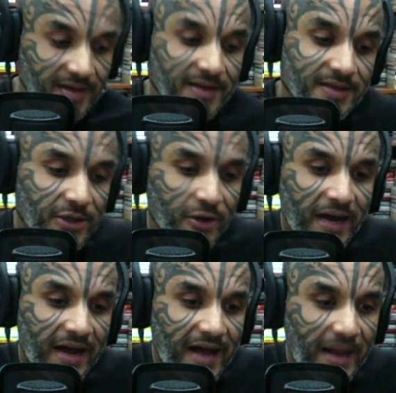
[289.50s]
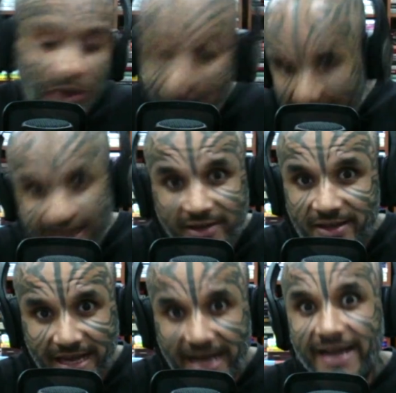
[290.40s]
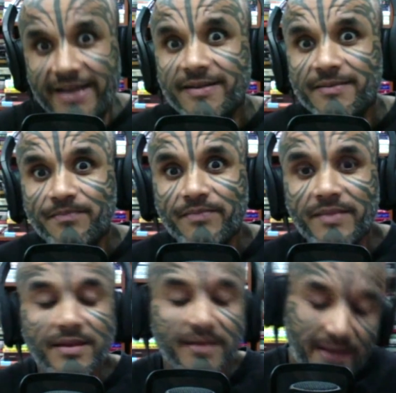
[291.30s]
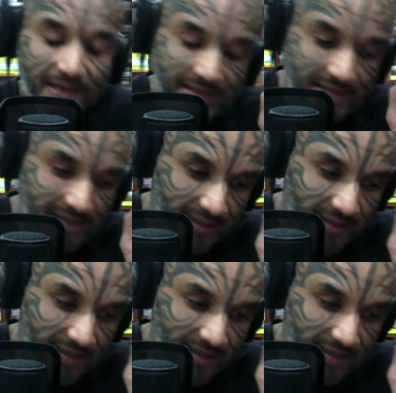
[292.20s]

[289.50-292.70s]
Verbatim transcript: So I'm not hating on the guy. He's a